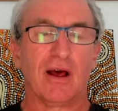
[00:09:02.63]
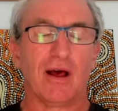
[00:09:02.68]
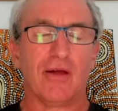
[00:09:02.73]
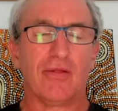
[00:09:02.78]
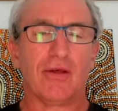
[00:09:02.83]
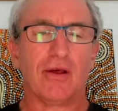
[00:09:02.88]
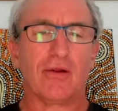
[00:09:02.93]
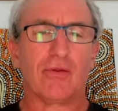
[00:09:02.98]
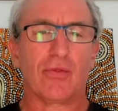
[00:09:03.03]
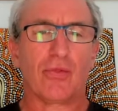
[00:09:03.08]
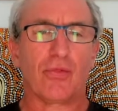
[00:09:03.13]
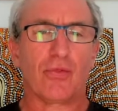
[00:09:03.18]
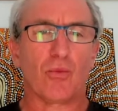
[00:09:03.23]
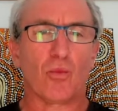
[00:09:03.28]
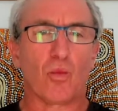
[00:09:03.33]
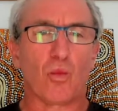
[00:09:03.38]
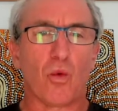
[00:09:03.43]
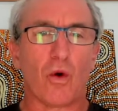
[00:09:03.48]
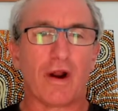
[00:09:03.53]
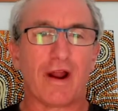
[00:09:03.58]
and then
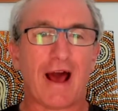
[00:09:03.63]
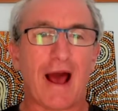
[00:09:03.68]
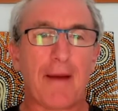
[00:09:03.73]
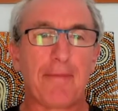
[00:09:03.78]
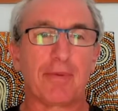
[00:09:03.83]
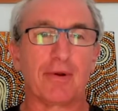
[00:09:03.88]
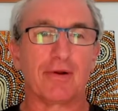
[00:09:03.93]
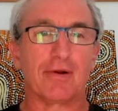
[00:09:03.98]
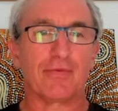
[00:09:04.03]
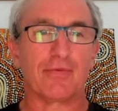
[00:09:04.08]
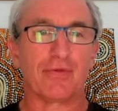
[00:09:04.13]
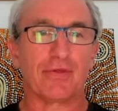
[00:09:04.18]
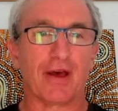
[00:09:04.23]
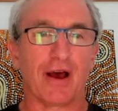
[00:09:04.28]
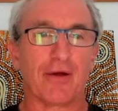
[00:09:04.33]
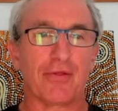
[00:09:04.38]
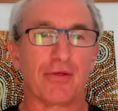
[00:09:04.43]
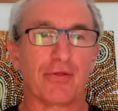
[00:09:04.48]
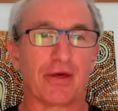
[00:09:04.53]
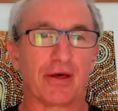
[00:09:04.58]
what happened, the
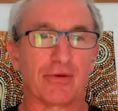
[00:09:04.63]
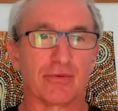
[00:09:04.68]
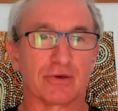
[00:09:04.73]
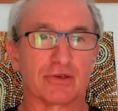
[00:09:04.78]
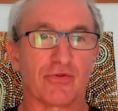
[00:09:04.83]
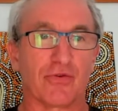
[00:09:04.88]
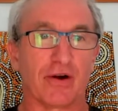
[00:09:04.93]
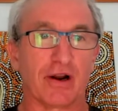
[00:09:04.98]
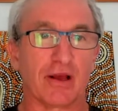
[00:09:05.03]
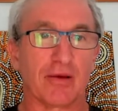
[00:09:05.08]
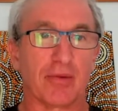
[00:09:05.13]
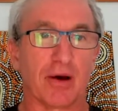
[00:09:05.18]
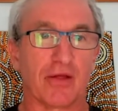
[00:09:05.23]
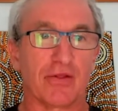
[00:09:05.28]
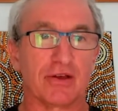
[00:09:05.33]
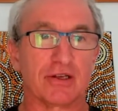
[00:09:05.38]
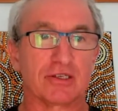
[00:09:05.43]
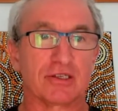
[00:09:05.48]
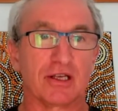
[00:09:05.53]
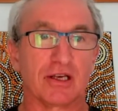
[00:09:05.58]
other thing that was funny about
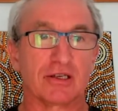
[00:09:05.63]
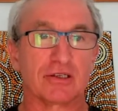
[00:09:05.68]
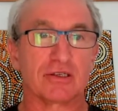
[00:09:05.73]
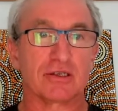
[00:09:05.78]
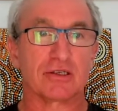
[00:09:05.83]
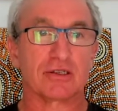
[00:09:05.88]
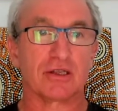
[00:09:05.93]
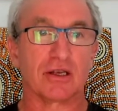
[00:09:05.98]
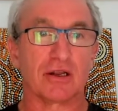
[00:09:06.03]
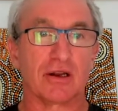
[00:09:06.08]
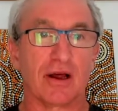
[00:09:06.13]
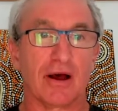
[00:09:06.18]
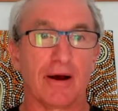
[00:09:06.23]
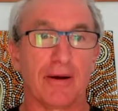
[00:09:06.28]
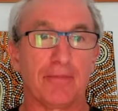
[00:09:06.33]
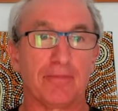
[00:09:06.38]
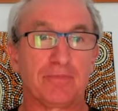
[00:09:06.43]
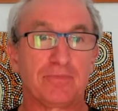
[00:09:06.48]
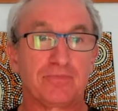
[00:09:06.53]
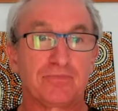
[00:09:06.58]
these things is that
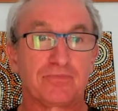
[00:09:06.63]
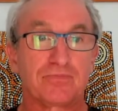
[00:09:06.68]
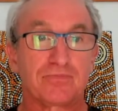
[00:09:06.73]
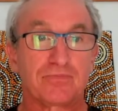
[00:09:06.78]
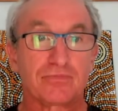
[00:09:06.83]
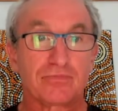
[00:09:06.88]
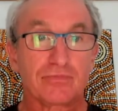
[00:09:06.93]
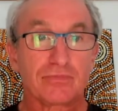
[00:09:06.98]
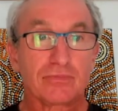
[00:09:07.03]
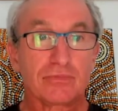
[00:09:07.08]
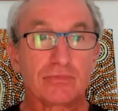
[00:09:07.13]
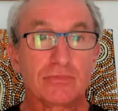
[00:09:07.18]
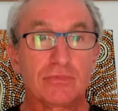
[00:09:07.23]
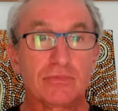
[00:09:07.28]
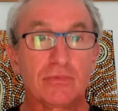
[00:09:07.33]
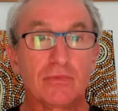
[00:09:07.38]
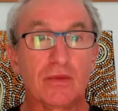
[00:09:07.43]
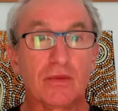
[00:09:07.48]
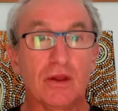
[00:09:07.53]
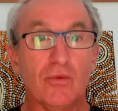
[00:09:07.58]

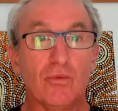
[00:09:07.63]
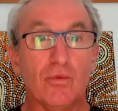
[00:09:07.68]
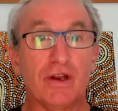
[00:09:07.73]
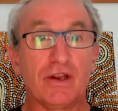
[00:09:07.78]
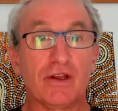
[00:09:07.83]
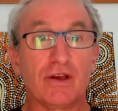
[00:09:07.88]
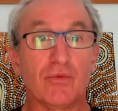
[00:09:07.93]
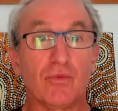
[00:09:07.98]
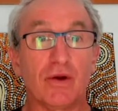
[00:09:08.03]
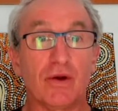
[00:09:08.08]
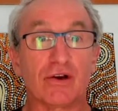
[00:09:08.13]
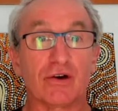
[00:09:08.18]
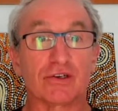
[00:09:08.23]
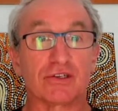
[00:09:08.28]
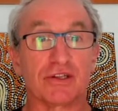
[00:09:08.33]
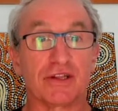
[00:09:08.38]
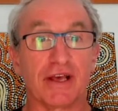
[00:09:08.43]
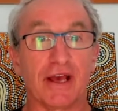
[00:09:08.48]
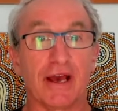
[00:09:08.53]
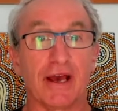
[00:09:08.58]
when you got
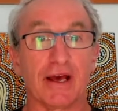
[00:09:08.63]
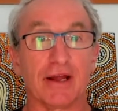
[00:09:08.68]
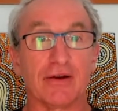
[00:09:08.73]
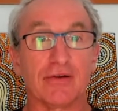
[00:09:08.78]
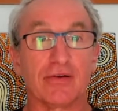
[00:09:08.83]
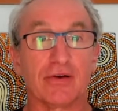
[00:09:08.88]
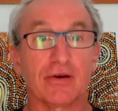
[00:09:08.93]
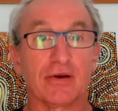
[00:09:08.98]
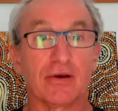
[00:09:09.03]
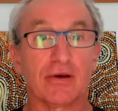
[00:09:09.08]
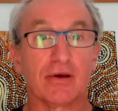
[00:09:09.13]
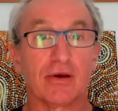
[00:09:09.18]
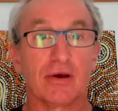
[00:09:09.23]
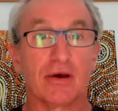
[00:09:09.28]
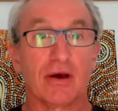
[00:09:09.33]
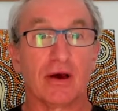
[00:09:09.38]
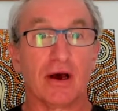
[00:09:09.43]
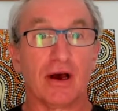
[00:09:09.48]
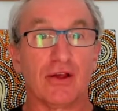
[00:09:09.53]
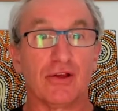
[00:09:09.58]
to the end,
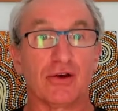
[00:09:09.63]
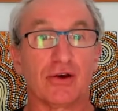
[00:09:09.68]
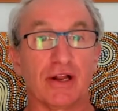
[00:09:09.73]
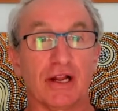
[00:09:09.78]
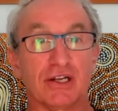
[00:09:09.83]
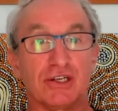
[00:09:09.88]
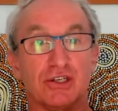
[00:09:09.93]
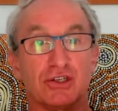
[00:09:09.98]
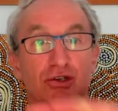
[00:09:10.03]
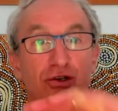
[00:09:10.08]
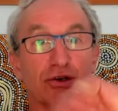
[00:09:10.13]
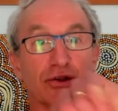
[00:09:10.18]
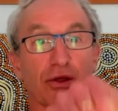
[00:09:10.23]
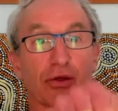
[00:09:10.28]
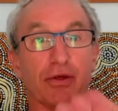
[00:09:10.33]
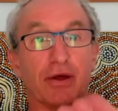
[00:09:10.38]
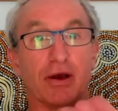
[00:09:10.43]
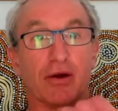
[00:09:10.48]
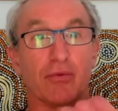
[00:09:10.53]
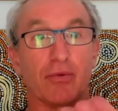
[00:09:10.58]
you could actually turn the
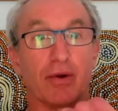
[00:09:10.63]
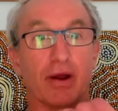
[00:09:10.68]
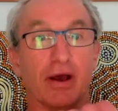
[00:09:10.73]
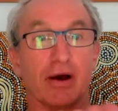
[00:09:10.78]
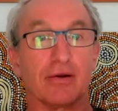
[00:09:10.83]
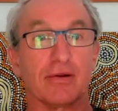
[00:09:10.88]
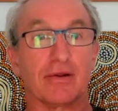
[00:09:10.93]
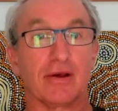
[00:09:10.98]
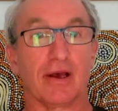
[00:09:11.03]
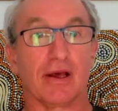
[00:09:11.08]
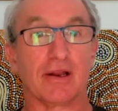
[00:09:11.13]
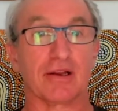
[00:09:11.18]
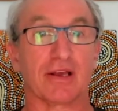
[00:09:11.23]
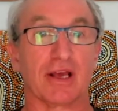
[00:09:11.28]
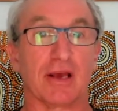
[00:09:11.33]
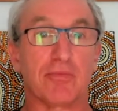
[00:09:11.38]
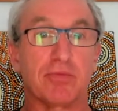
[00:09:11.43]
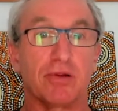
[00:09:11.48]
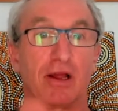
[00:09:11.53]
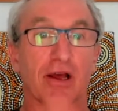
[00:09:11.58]
thing around and
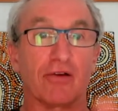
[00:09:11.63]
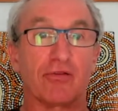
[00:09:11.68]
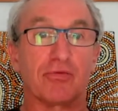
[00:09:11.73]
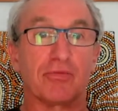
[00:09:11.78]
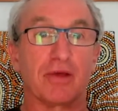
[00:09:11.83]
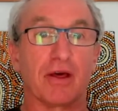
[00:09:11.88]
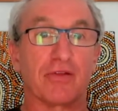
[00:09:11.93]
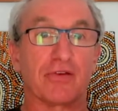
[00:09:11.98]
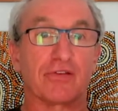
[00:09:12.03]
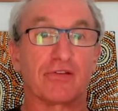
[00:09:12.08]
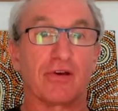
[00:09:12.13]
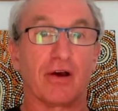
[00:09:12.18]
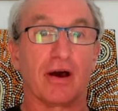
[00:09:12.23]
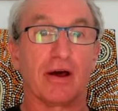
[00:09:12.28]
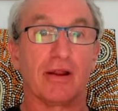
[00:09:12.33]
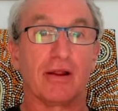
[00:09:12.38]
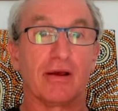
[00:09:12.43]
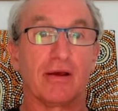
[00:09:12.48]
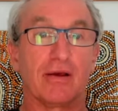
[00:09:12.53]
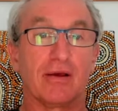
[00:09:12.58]
keep playing from the other side.